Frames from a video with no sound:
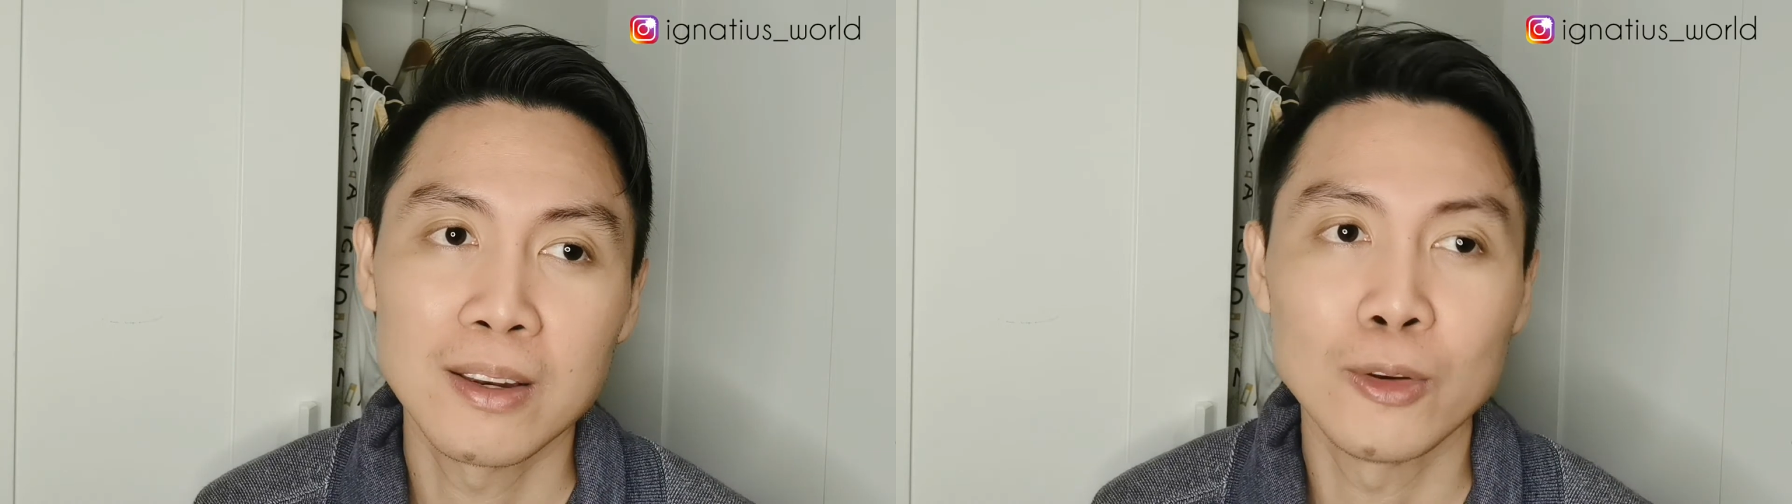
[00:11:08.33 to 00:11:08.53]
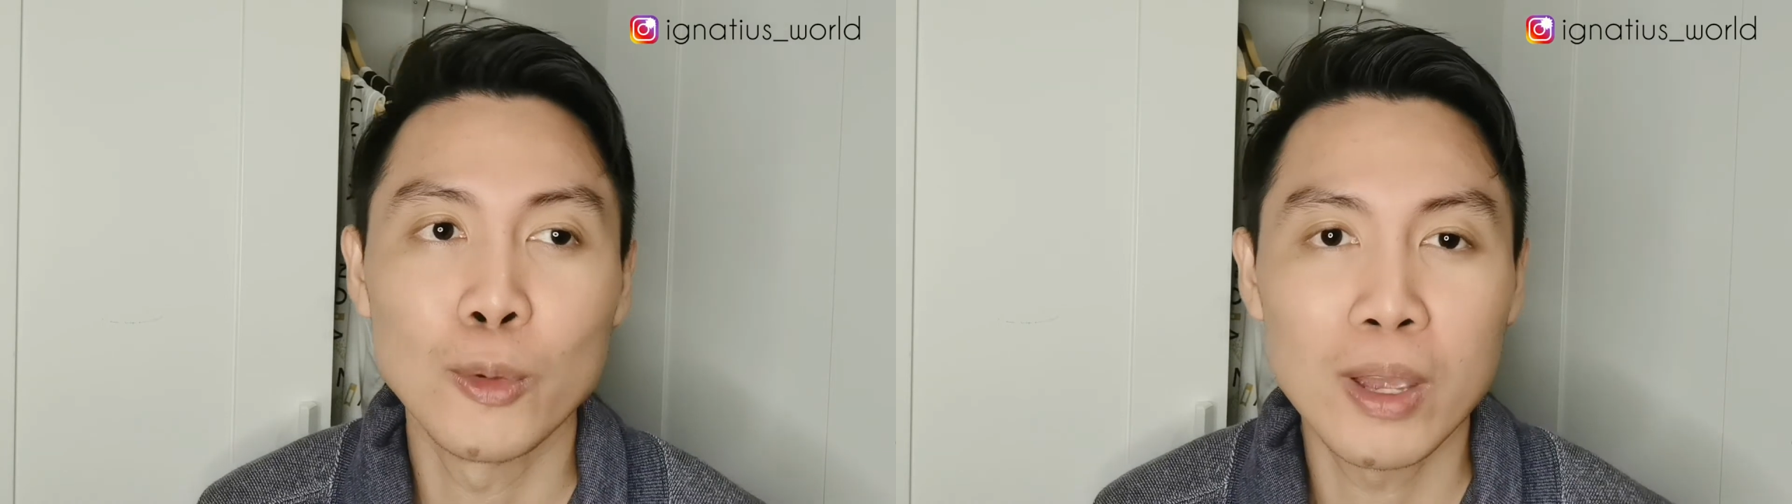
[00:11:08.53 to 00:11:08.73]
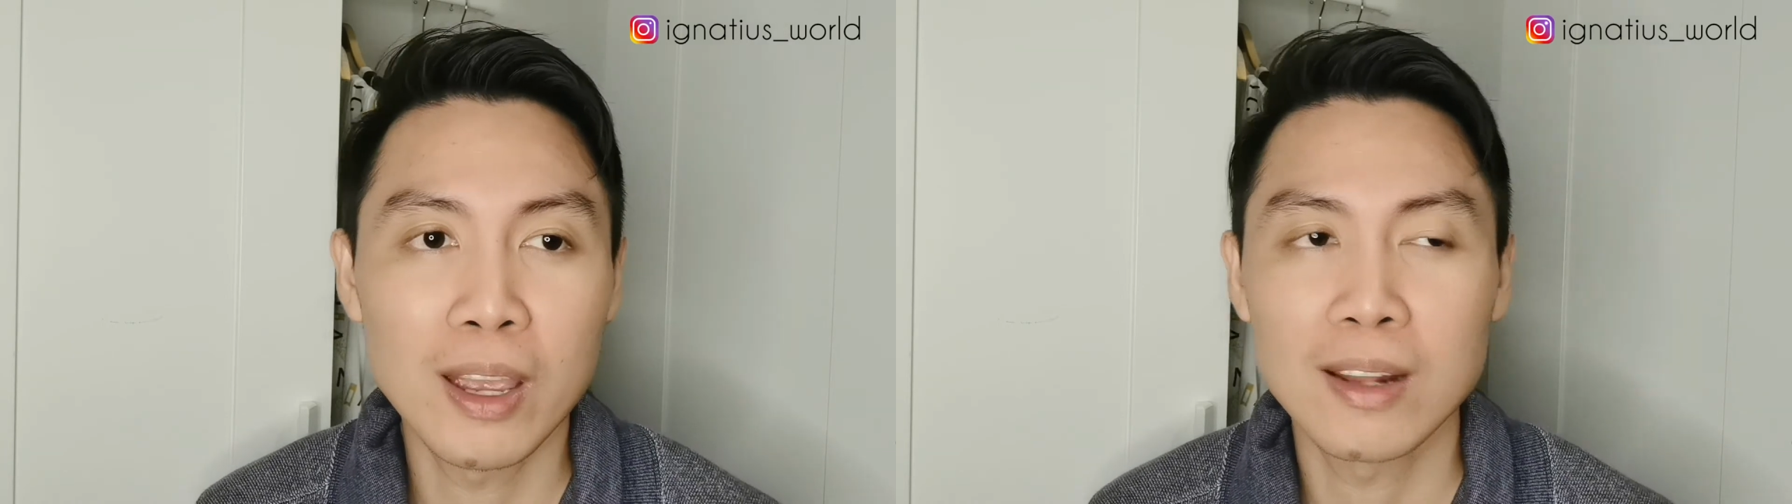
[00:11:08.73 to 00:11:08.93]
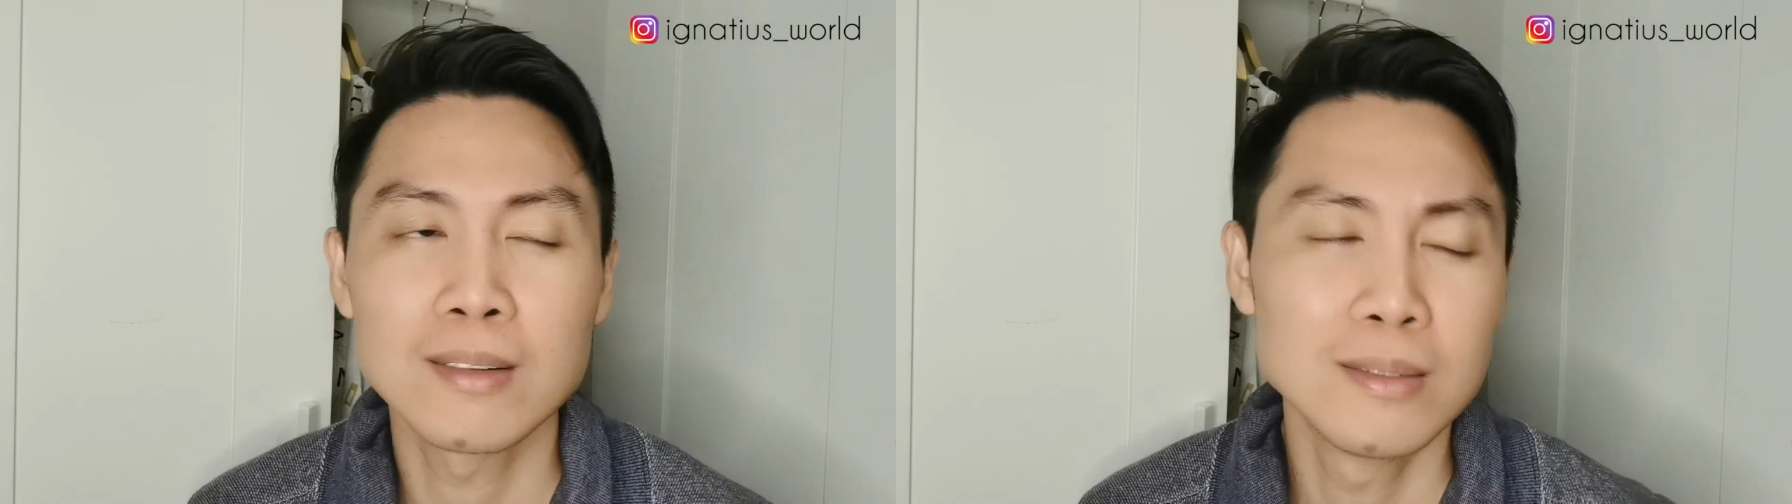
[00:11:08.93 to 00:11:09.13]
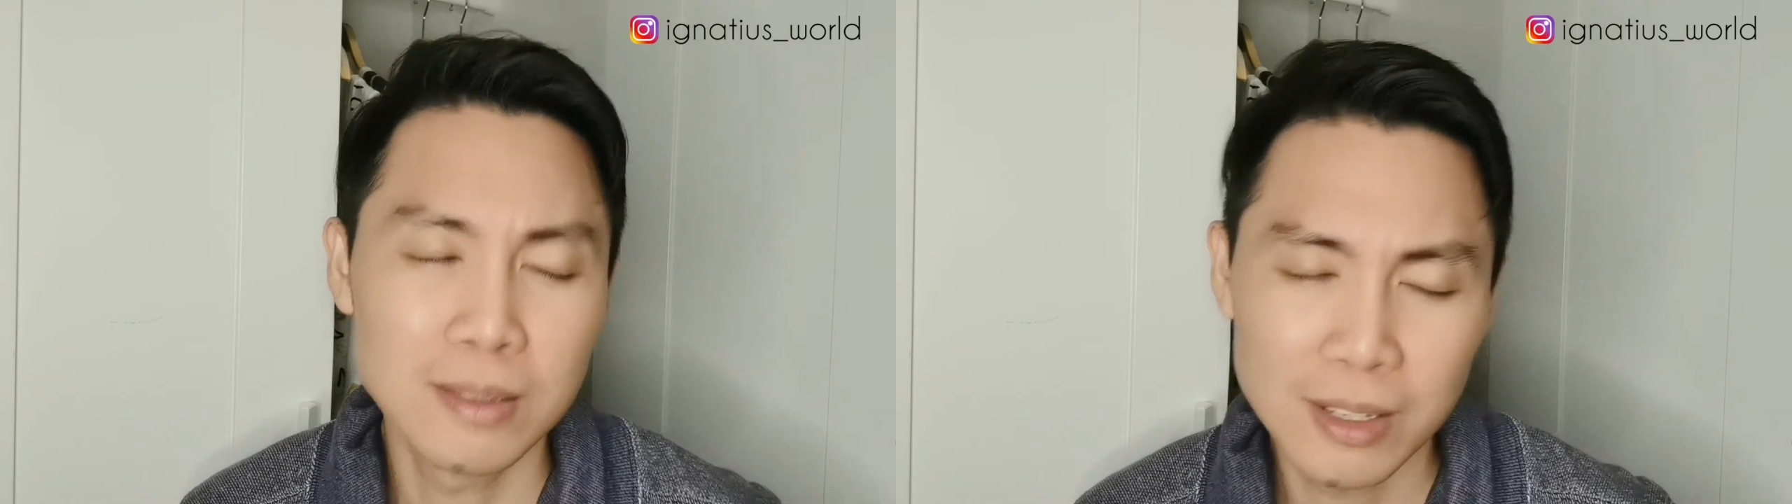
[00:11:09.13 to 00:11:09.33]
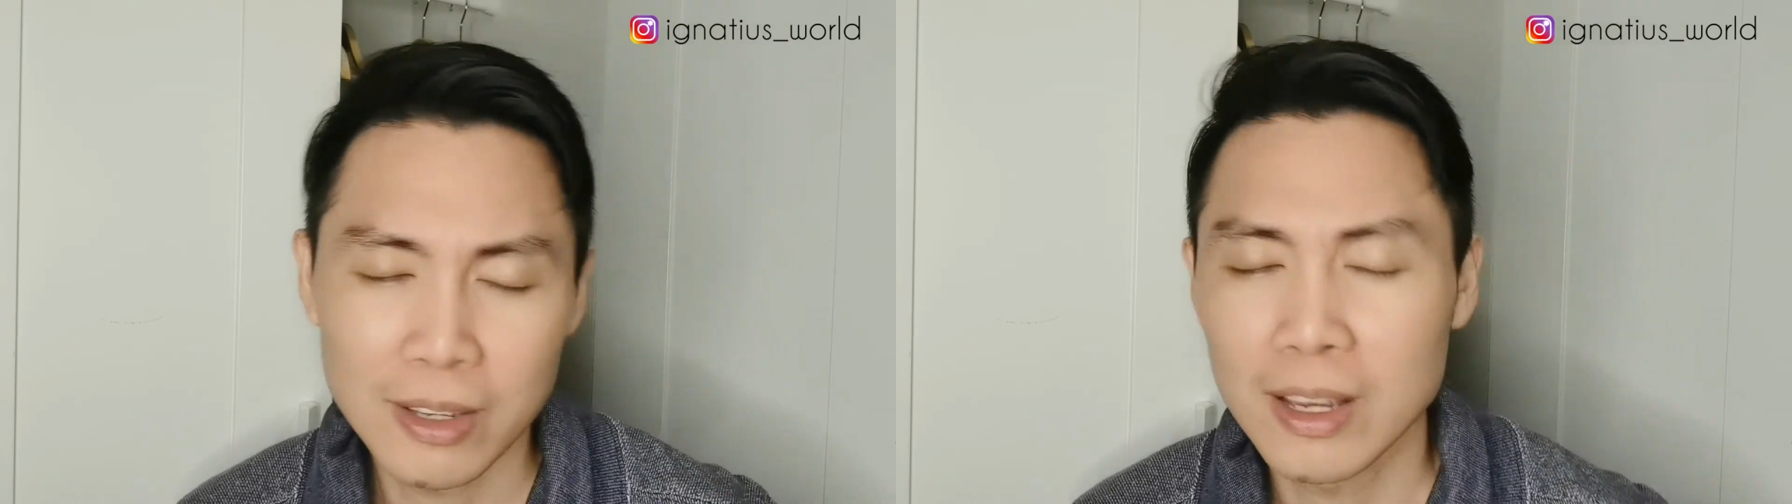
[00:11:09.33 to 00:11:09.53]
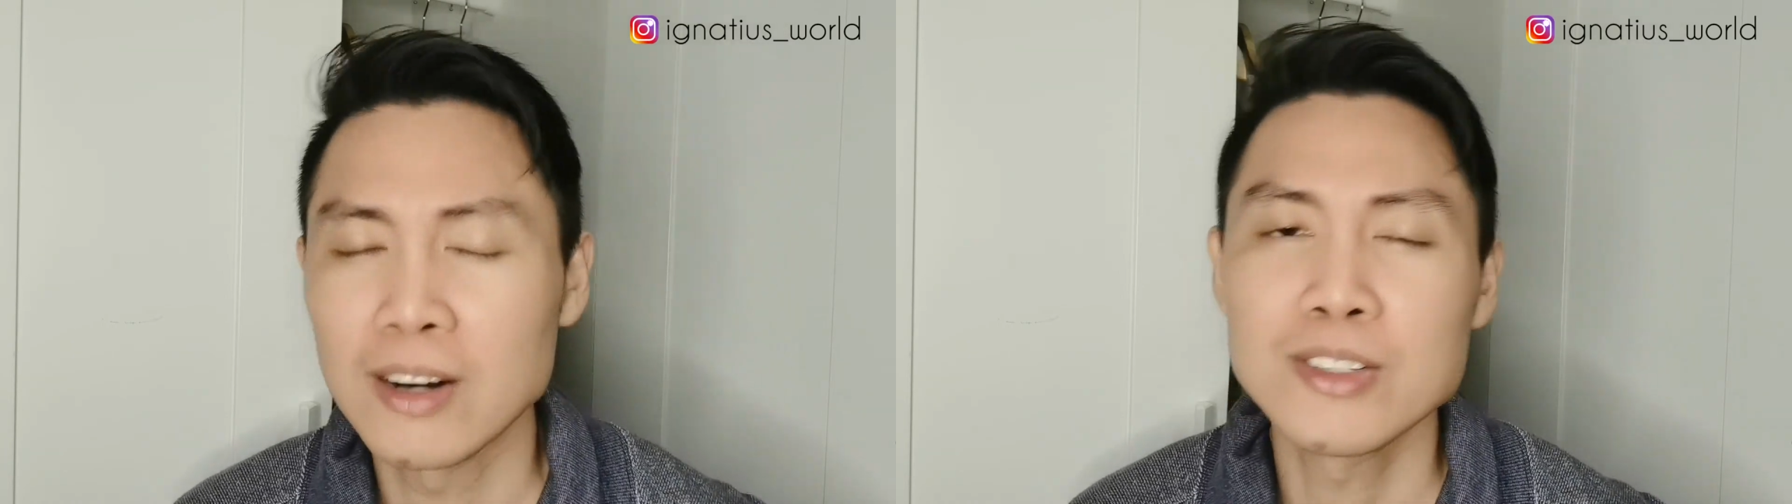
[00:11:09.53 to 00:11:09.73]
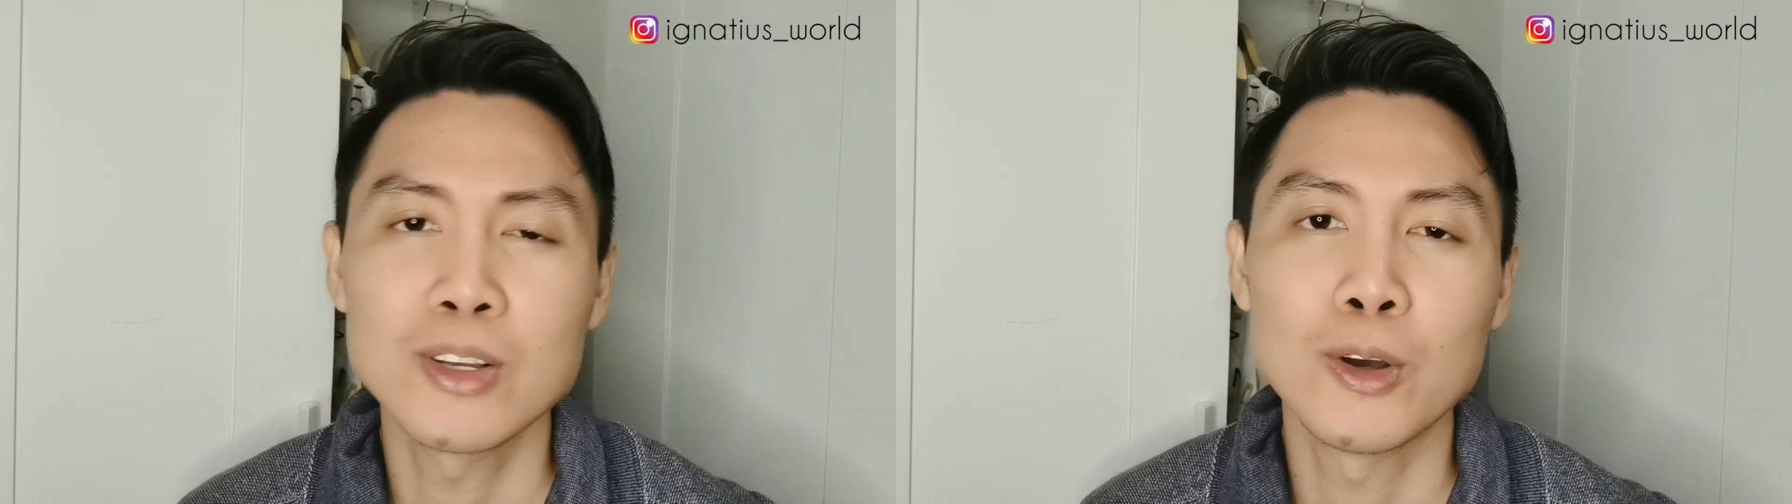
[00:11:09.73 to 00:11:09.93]
doing it
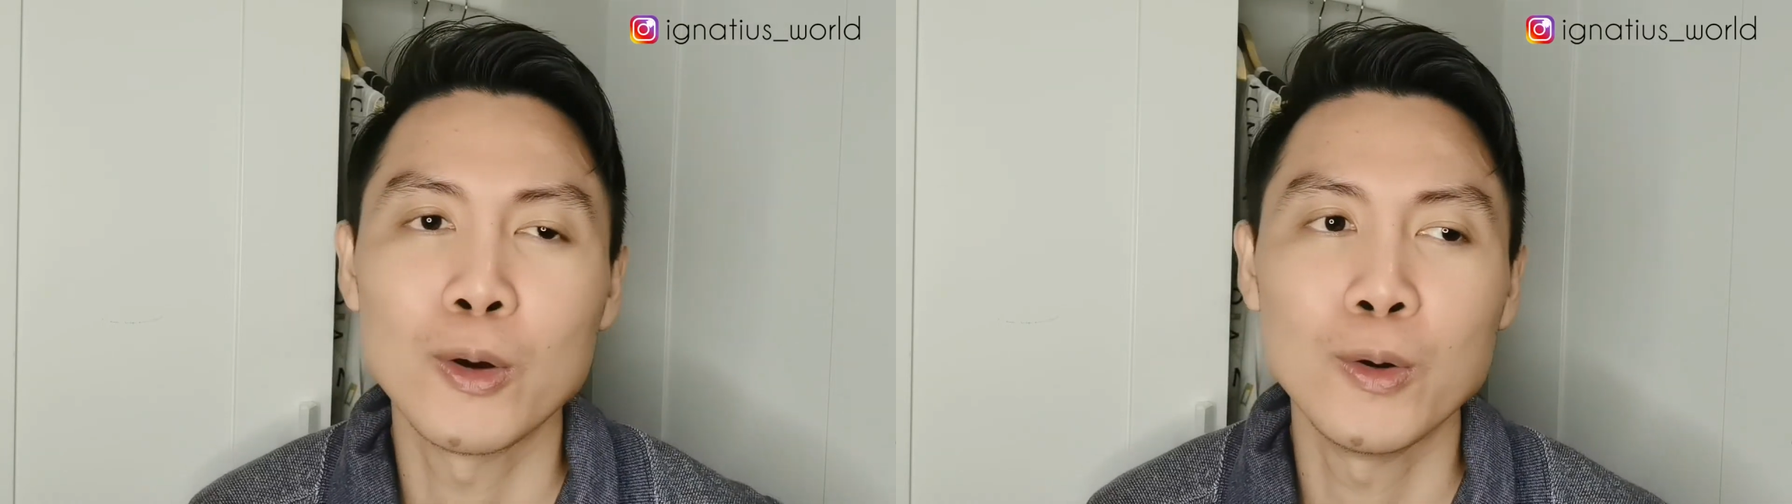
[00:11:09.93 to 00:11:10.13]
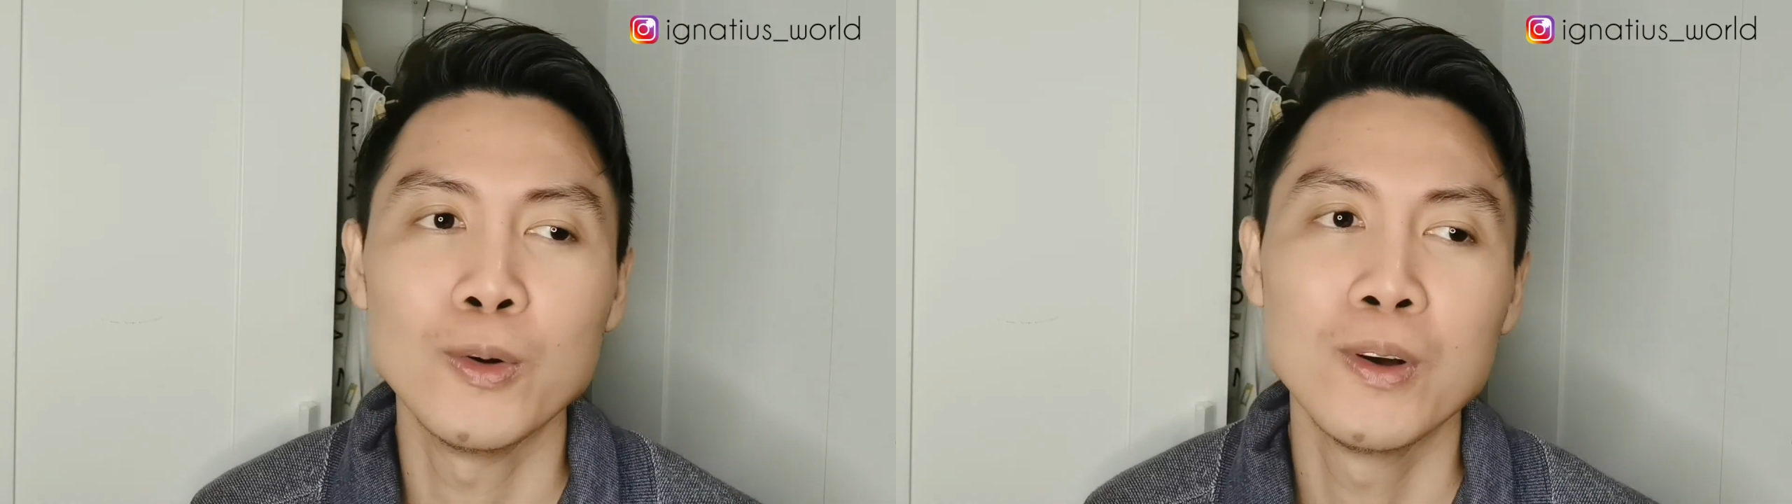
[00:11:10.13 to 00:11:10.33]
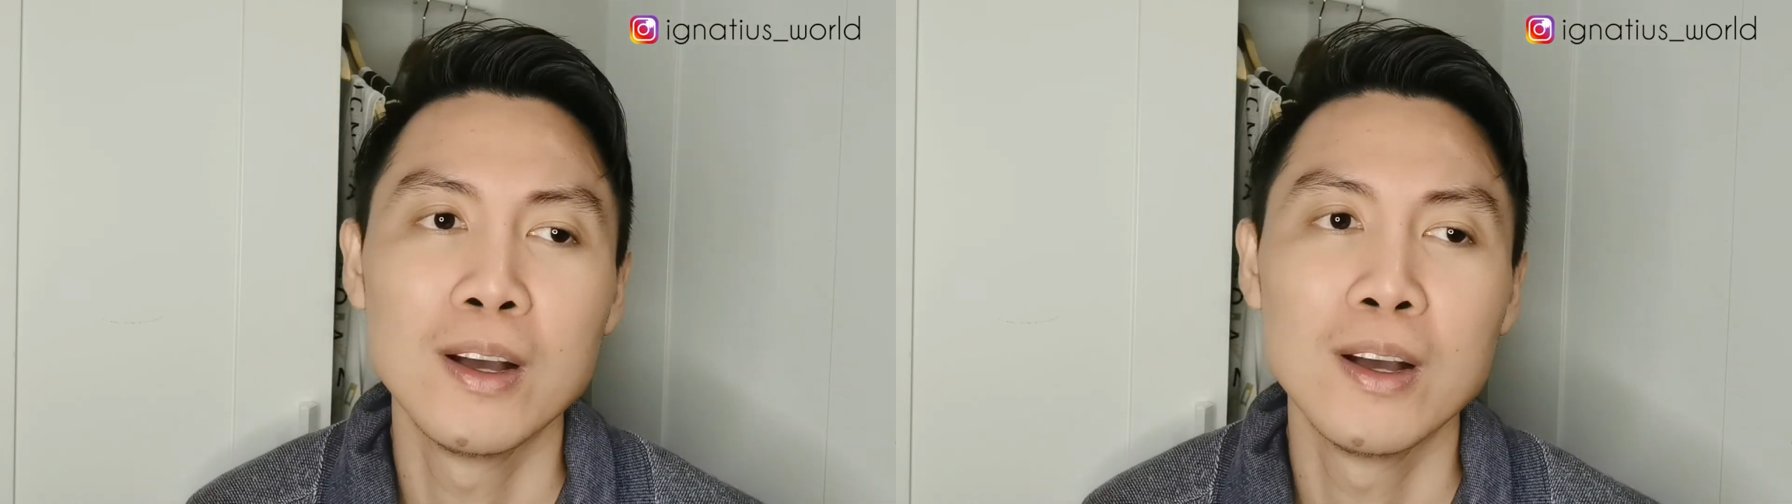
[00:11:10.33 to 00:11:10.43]
years ago.